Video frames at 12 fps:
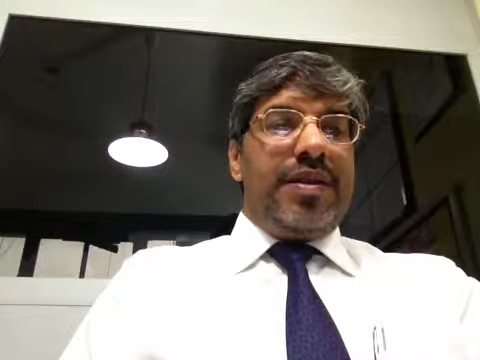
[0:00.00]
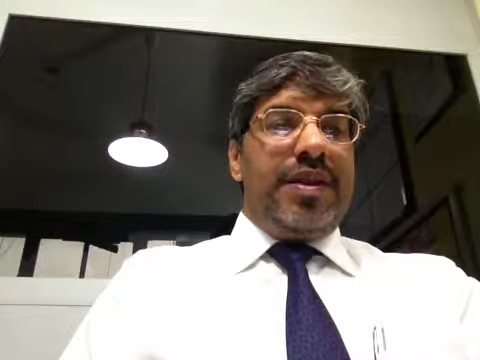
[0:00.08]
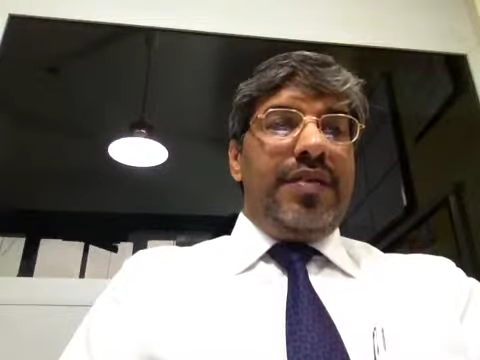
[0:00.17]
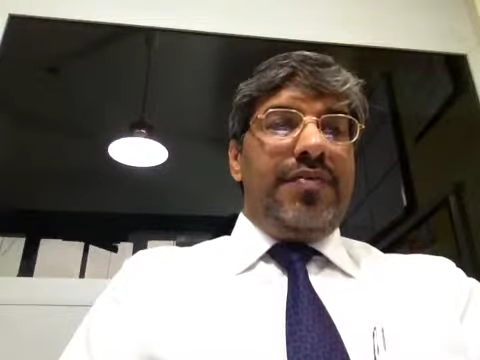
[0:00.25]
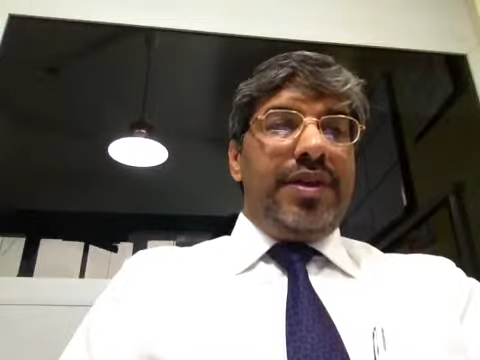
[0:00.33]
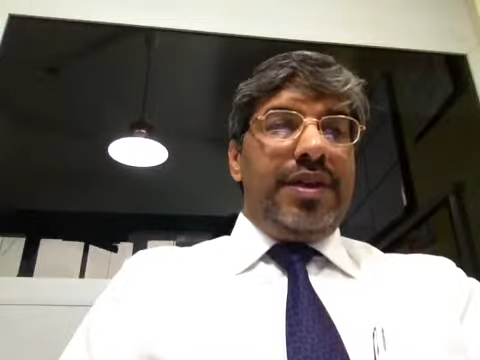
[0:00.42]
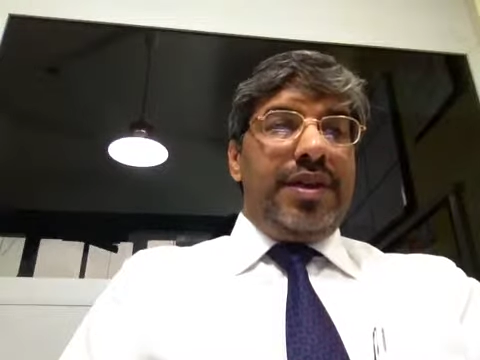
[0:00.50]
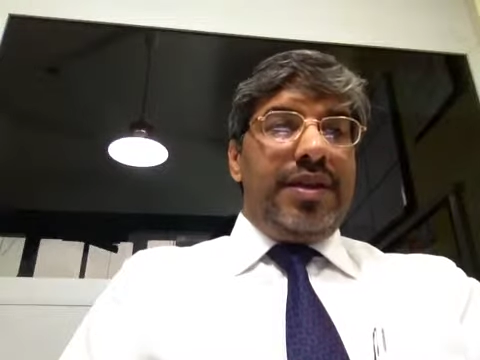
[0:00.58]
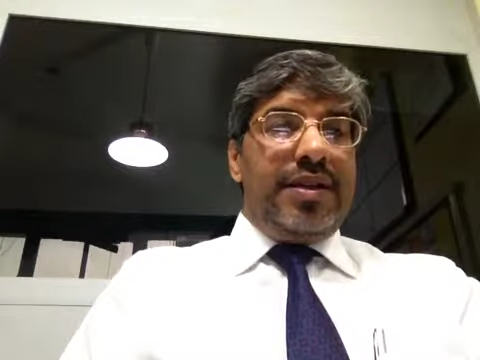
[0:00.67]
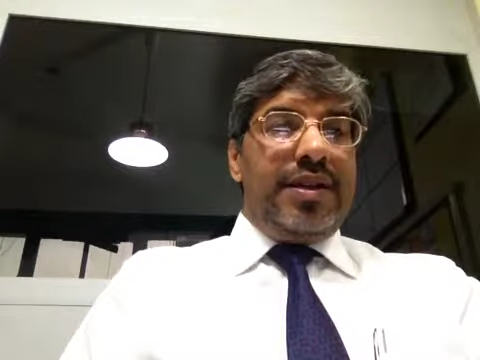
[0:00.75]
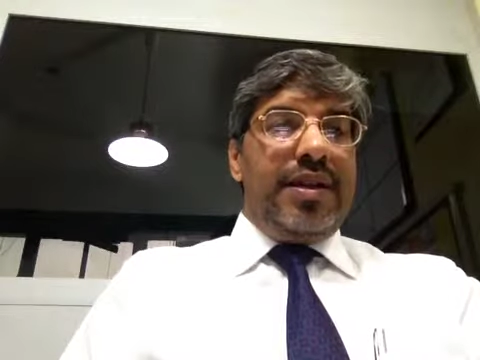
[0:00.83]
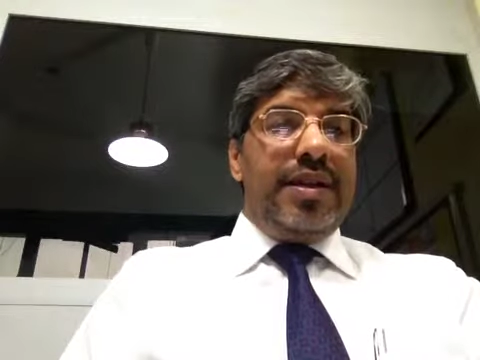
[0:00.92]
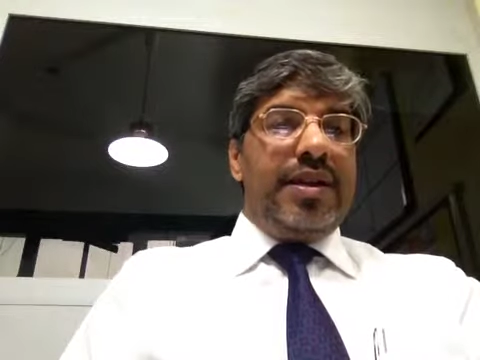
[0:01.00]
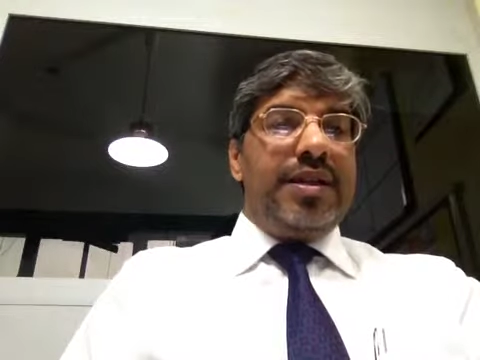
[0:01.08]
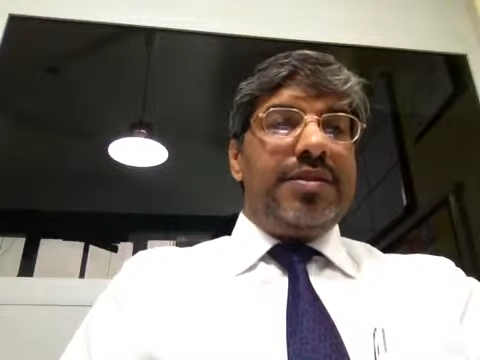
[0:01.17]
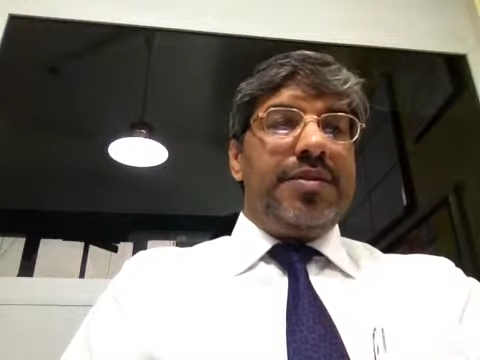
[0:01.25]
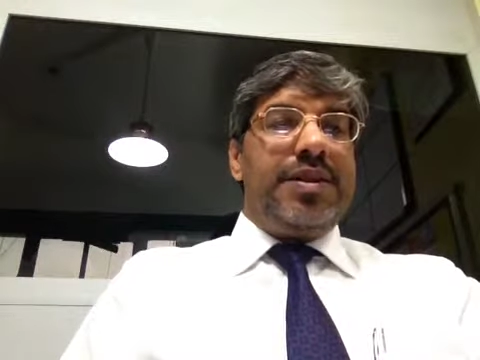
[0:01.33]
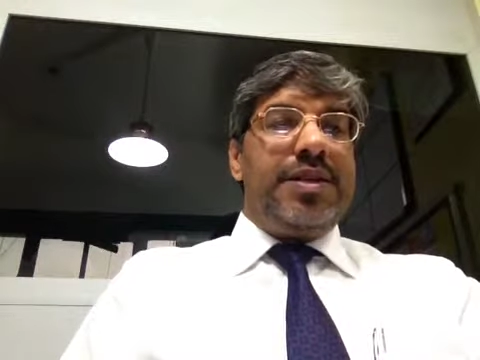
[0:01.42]
if any legal
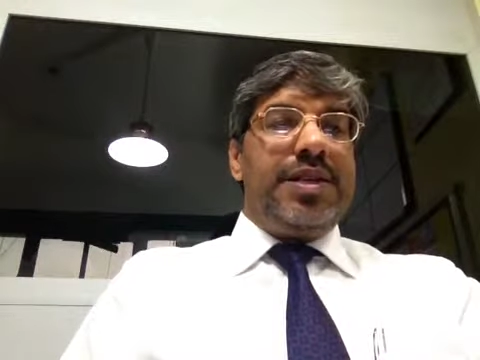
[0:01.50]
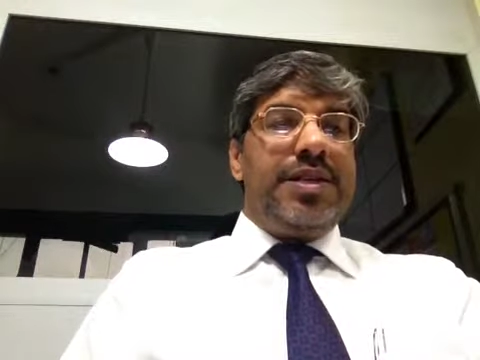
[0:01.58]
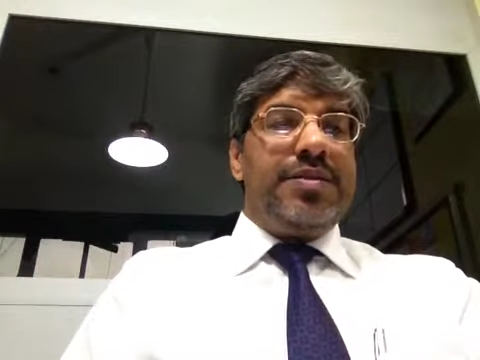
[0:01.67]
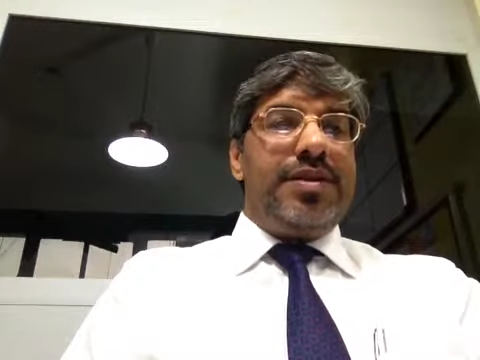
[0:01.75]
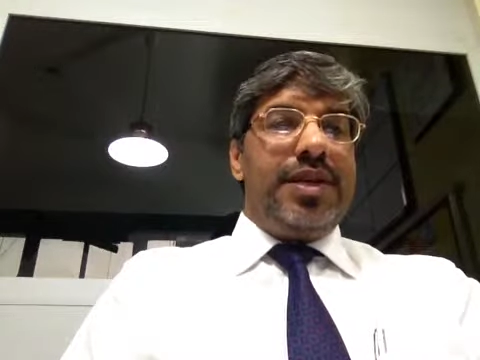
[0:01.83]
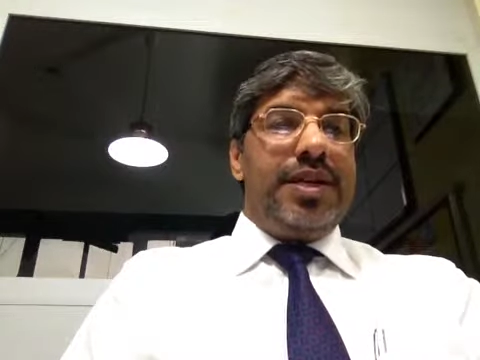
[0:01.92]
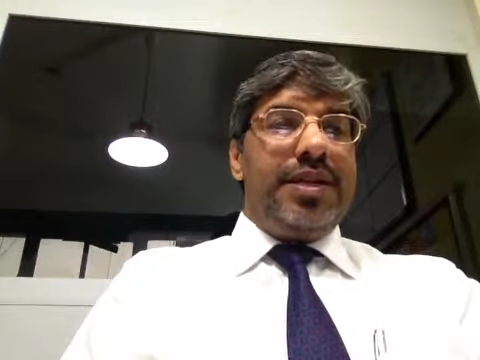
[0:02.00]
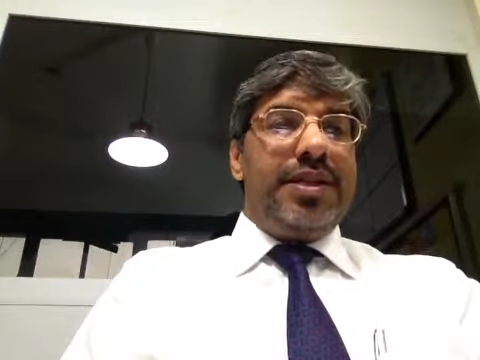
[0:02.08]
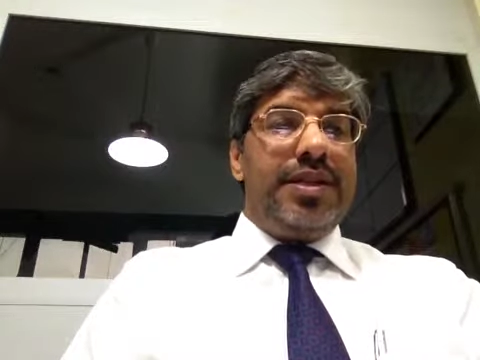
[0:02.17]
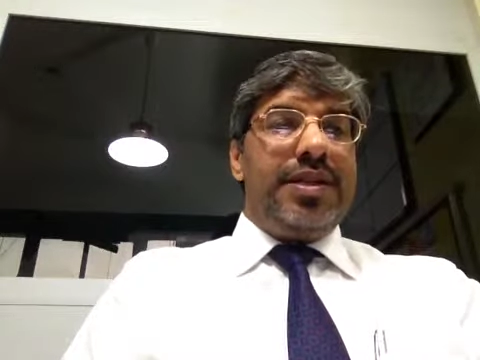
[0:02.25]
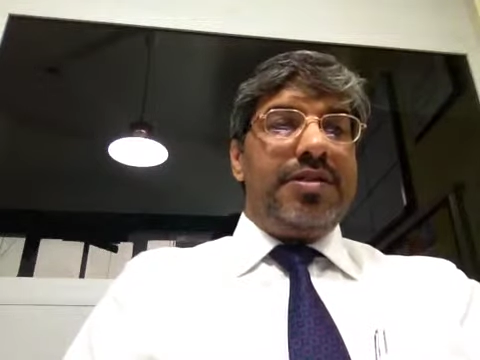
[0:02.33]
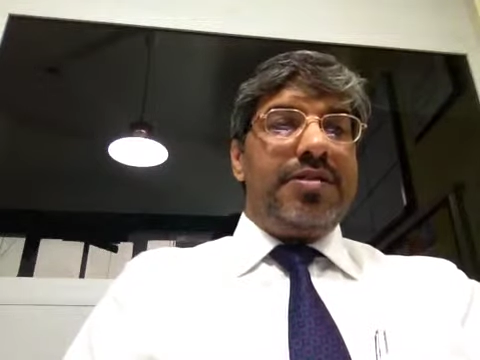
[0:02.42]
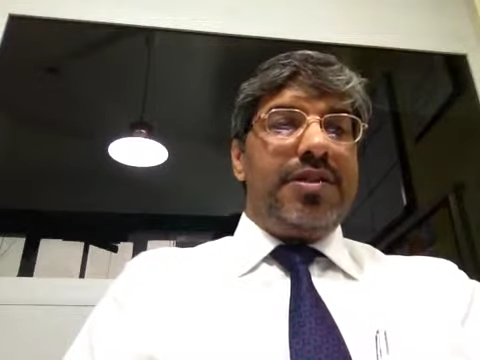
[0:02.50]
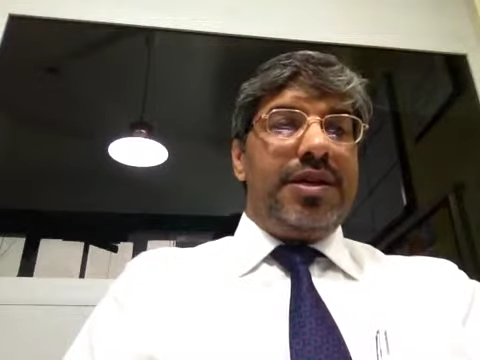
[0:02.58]
authorities or any other